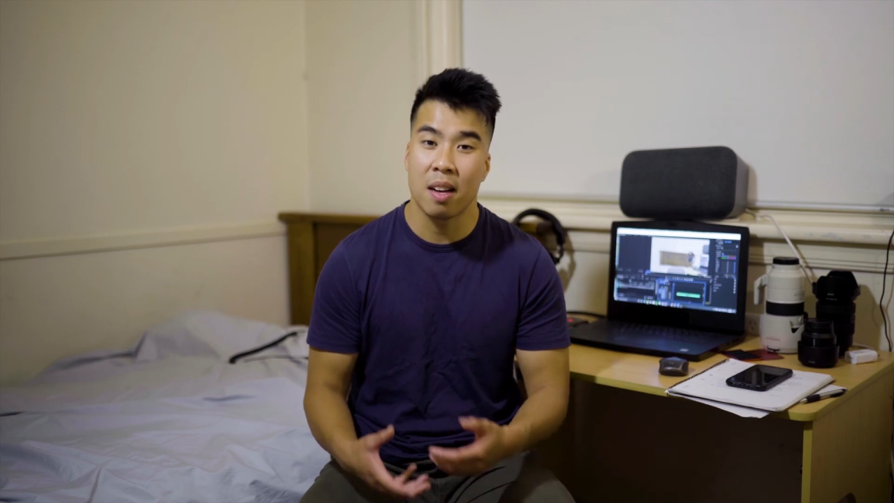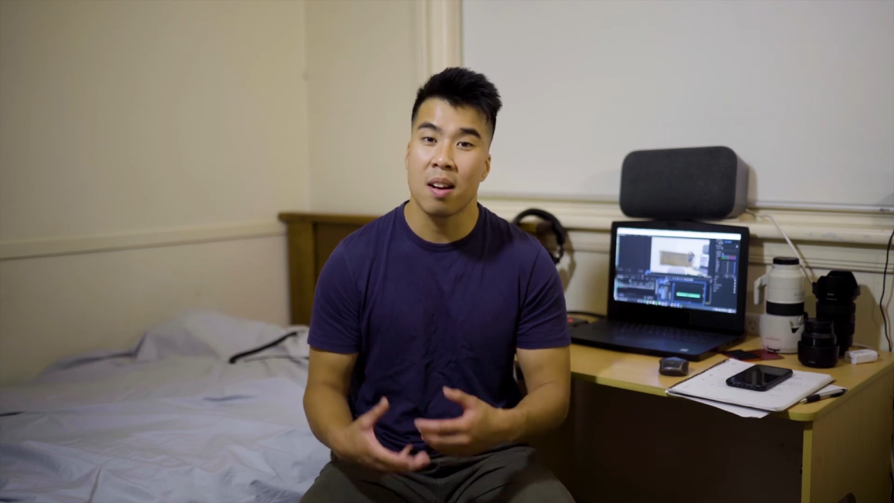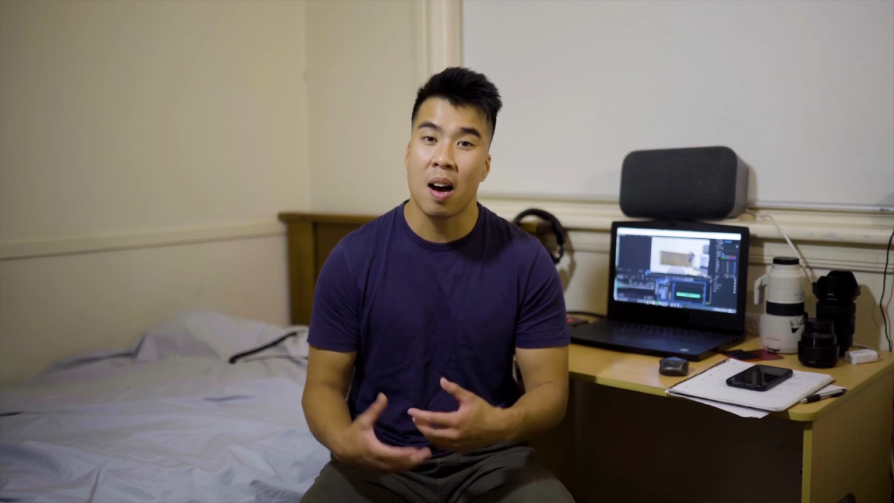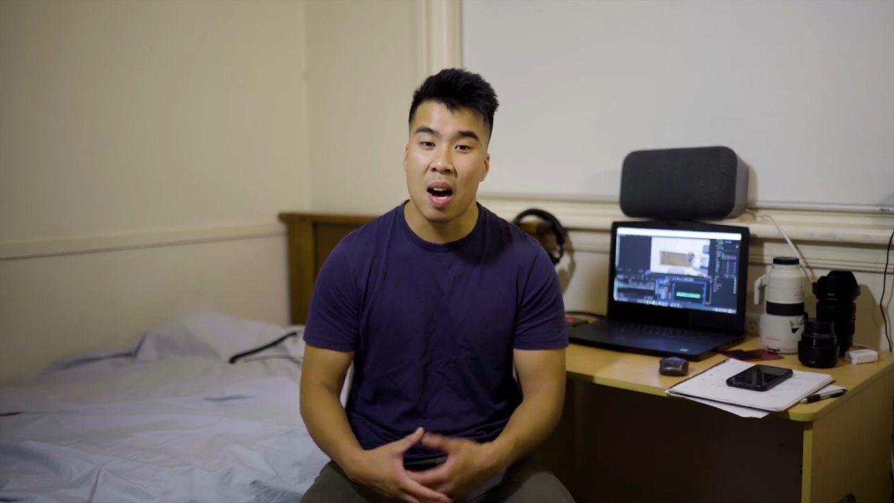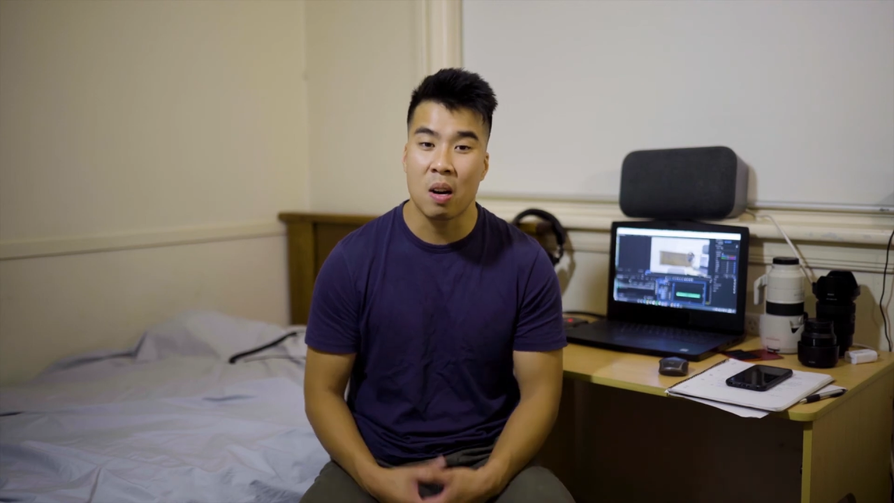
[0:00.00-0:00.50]
and
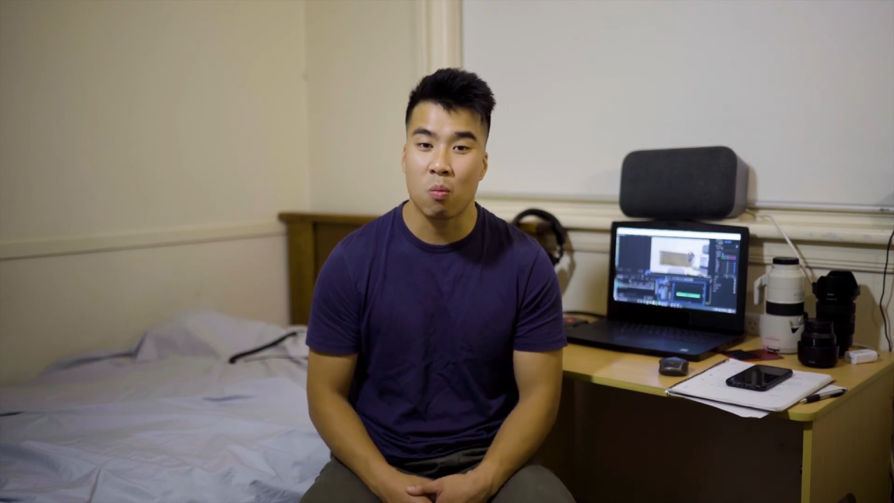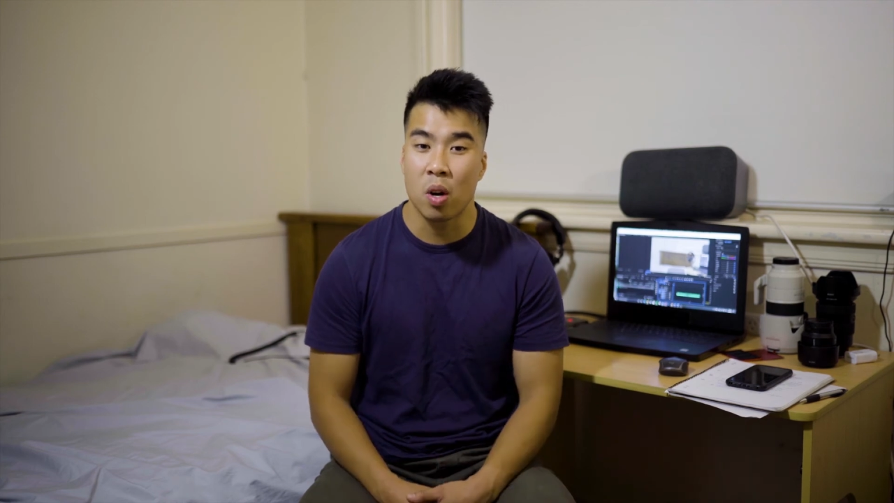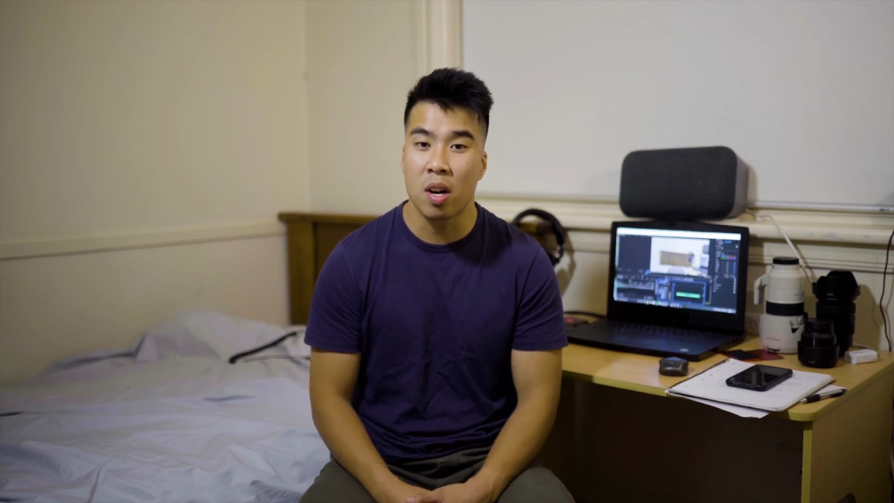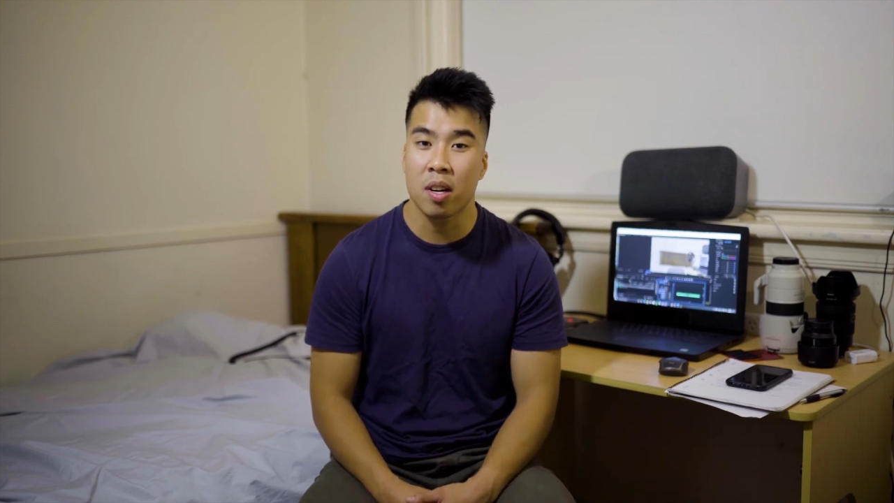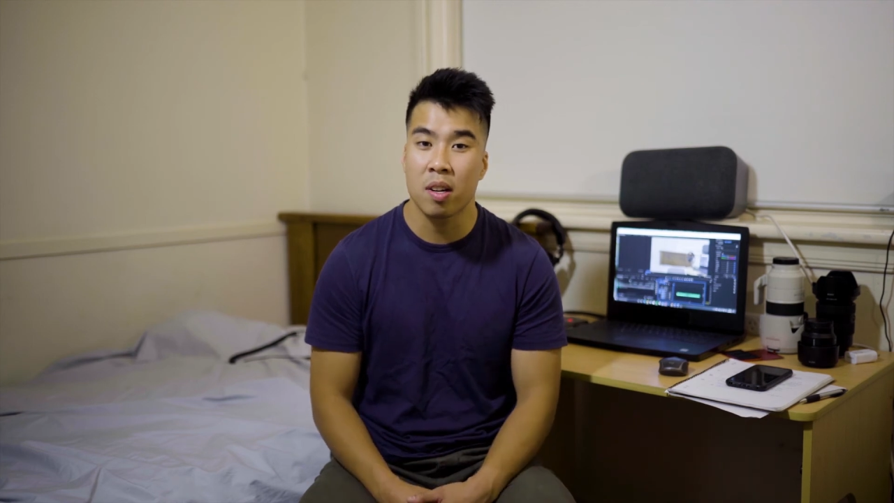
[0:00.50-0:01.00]
hard
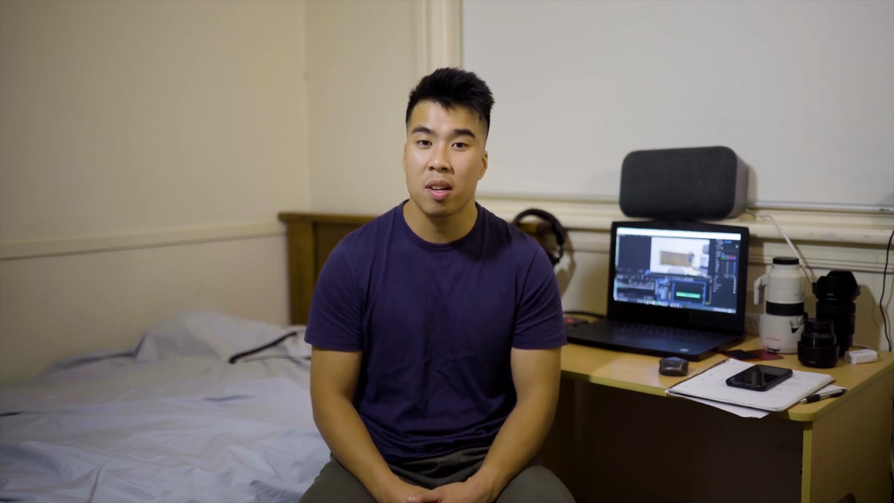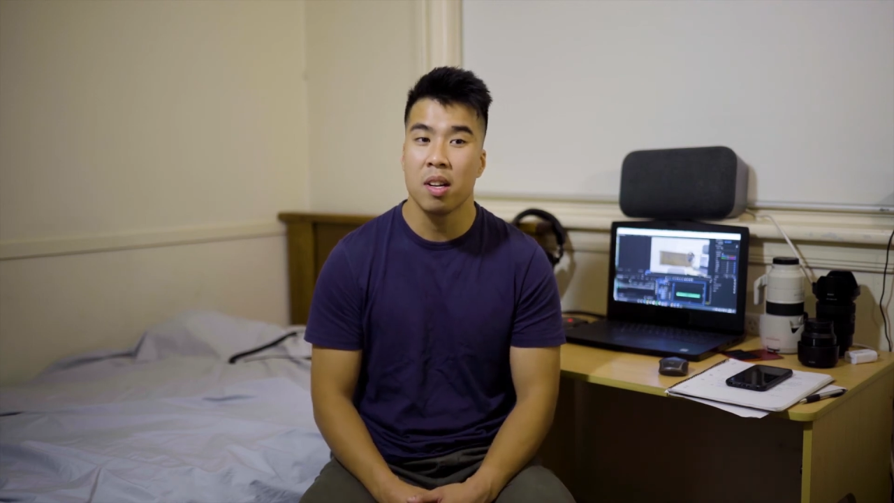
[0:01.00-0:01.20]
work,